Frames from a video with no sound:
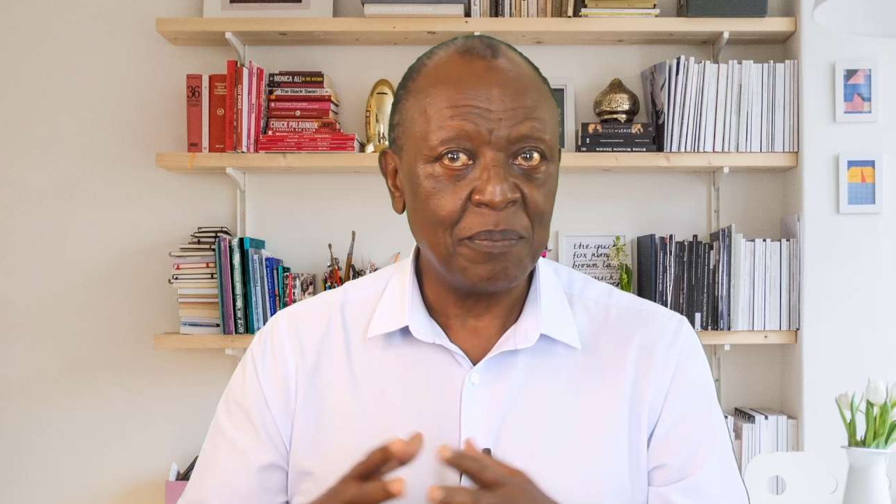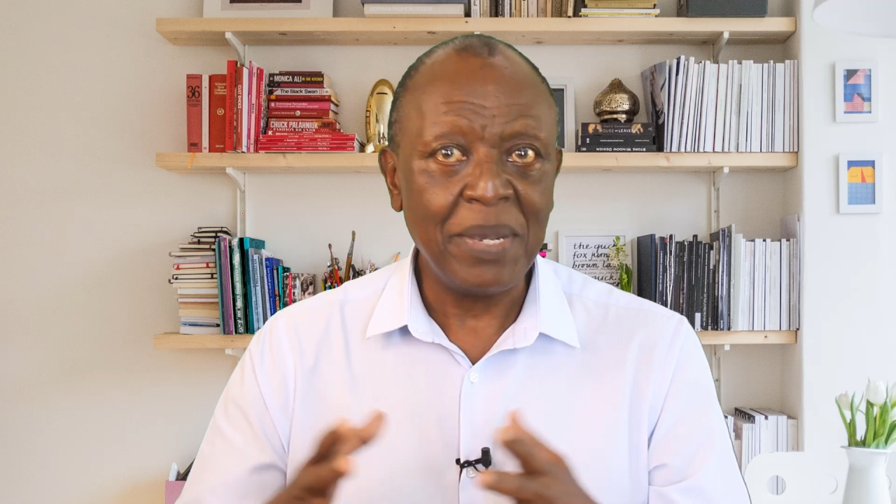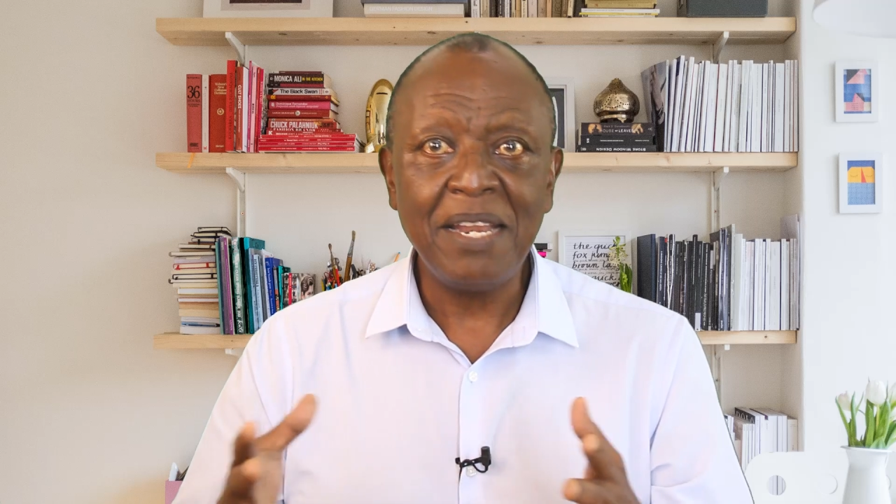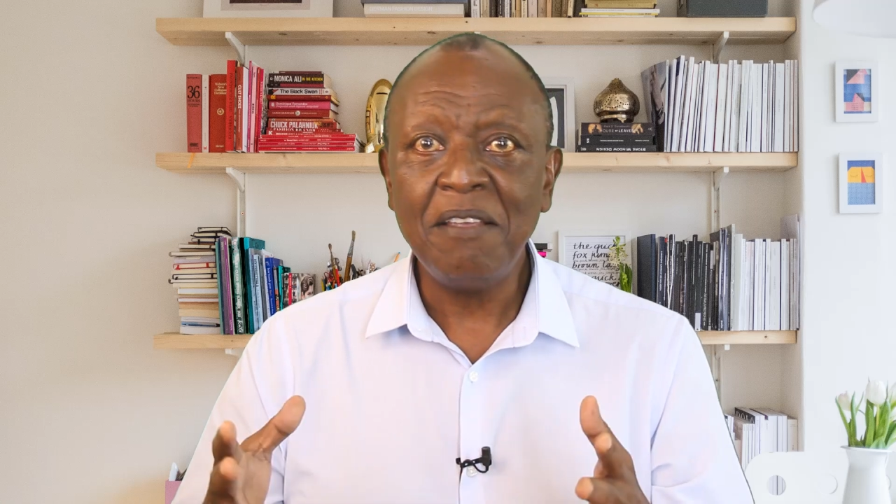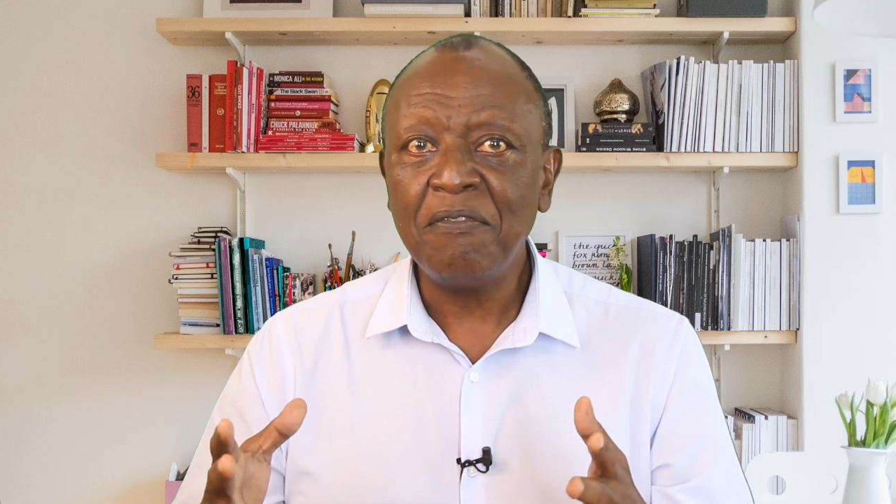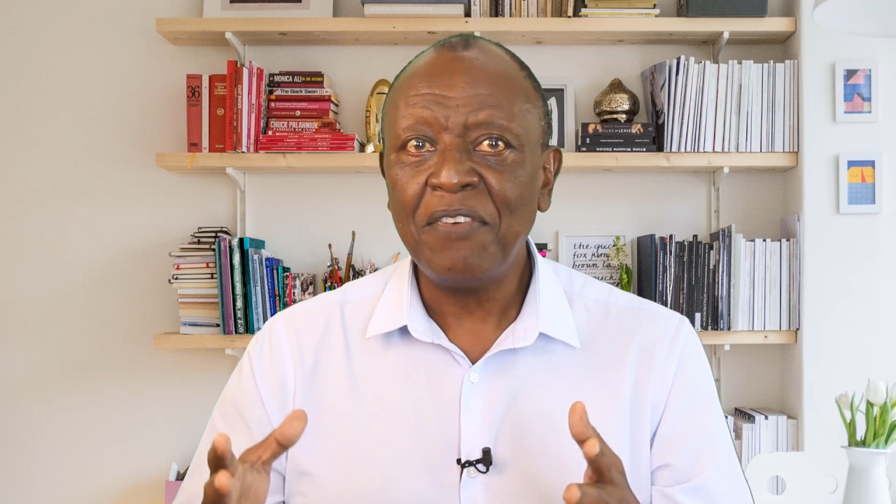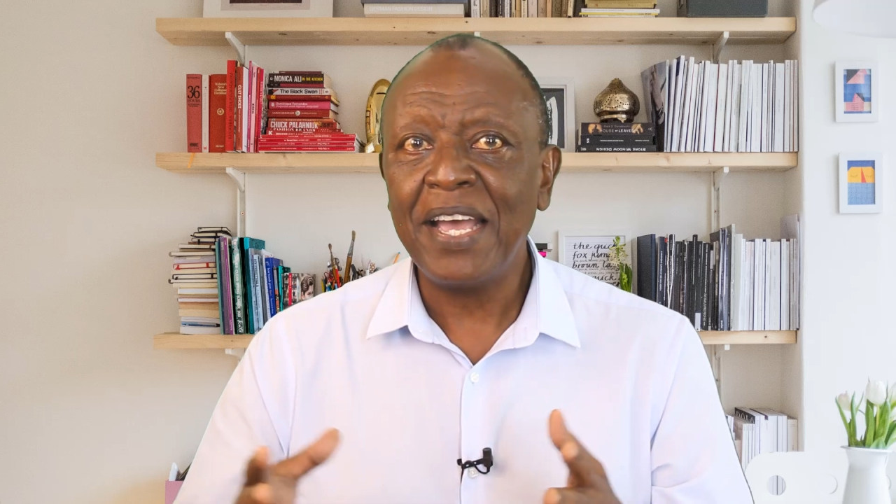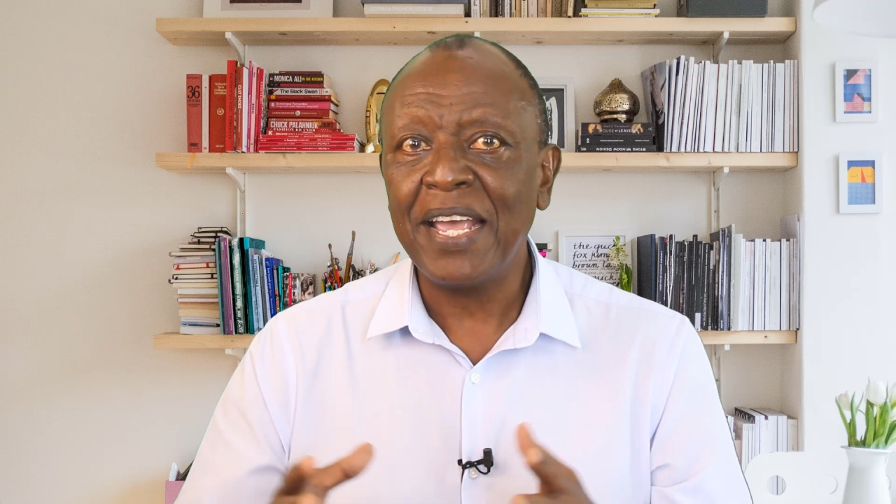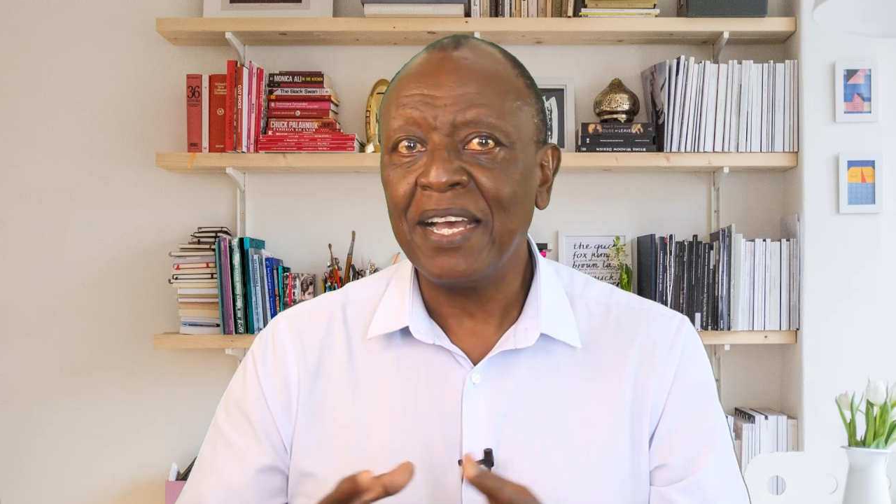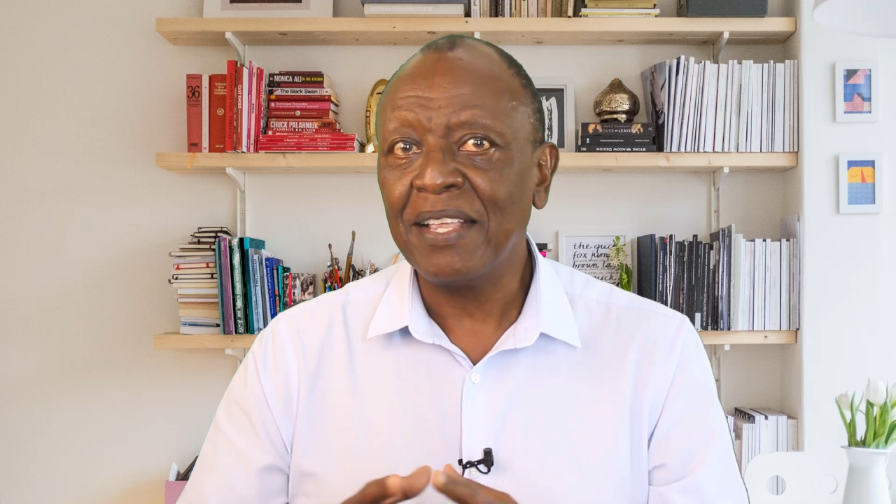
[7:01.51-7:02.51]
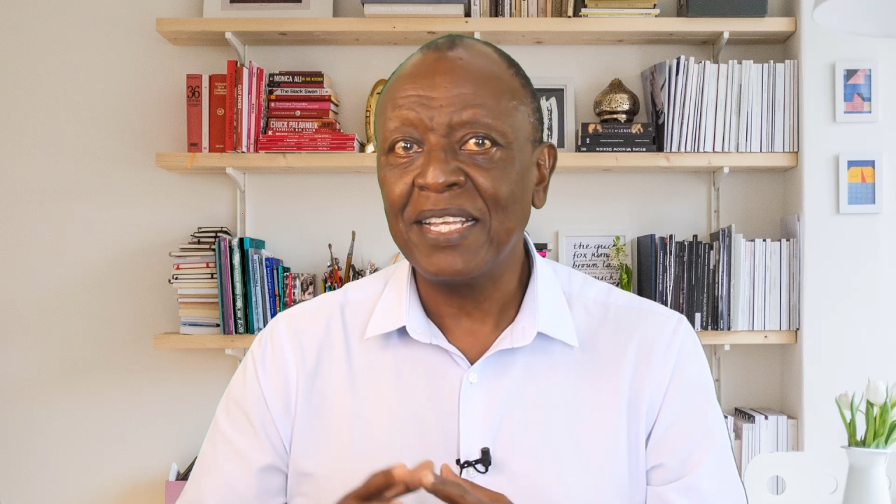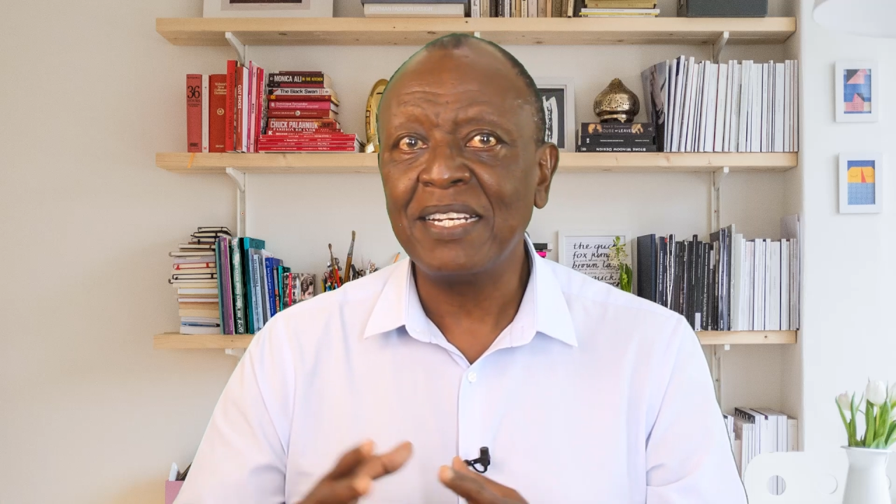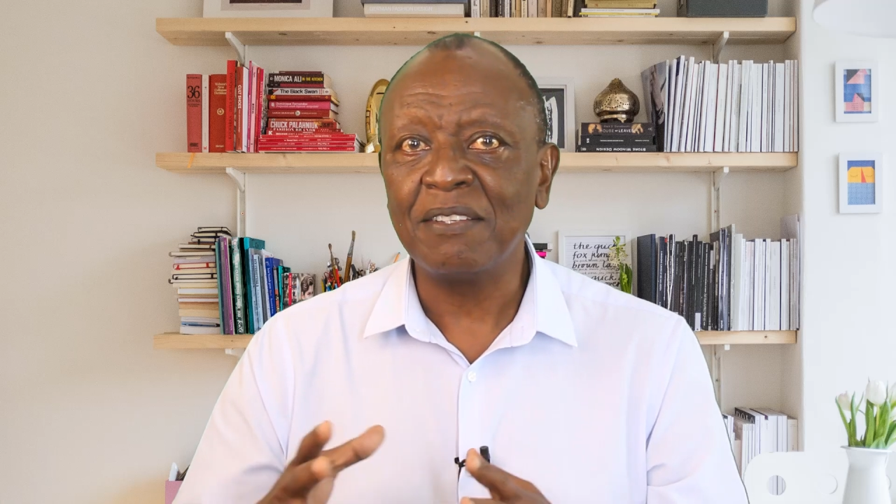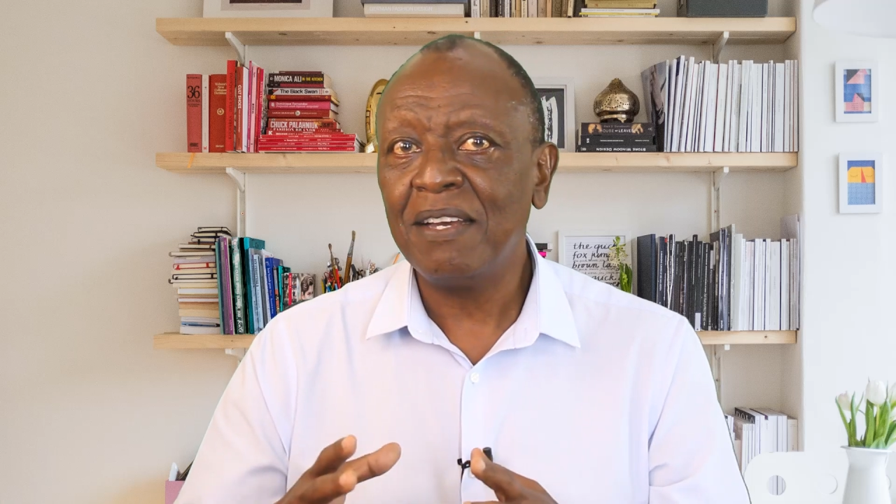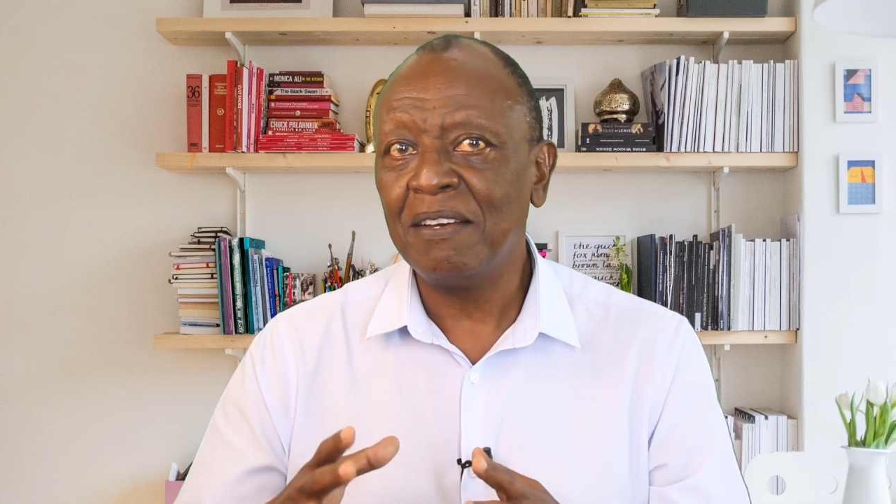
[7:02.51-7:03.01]
Many FIRE,
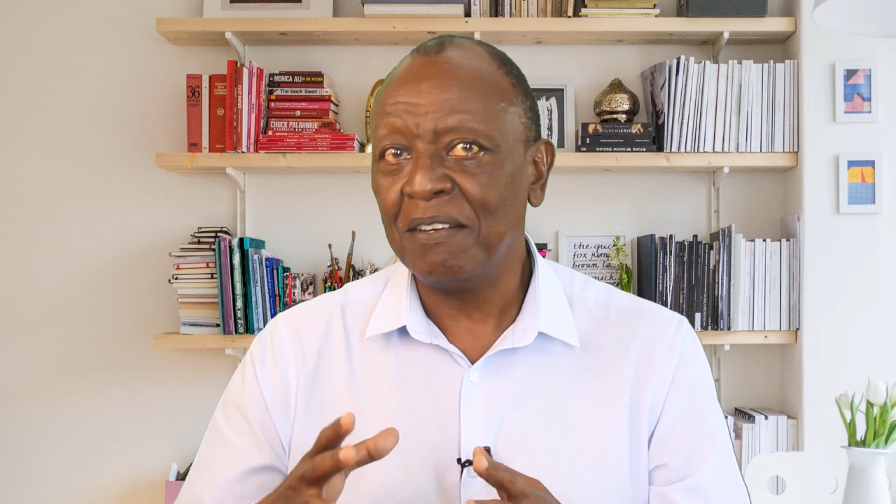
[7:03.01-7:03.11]
that is